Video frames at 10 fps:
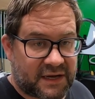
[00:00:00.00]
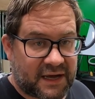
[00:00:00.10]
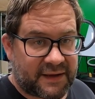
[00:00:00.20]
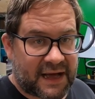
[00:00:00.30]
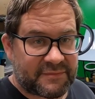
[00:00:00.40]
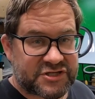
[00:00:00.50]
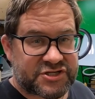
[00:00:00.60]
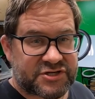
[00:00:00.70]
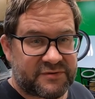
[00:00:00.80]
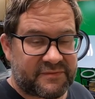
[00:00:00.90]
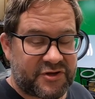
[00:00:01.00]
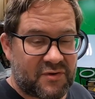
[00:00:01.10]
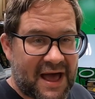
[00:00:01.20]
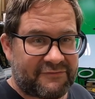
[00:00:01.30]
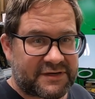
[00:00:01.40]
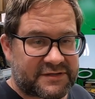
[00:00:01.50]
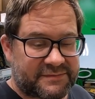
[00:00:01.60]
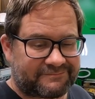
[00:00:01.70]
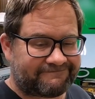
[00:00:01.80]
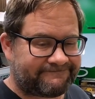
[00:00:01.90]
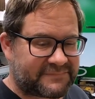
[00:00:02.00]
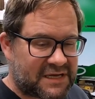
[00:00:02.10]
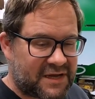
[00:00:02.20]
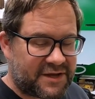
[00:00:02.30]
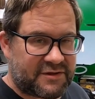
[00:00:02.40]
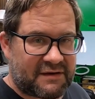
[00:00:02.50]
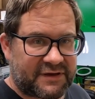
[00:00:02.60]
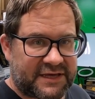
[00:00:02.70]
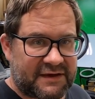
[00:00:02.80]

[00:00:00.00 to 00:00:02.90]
Uh, I'm assuming you haven't you haven't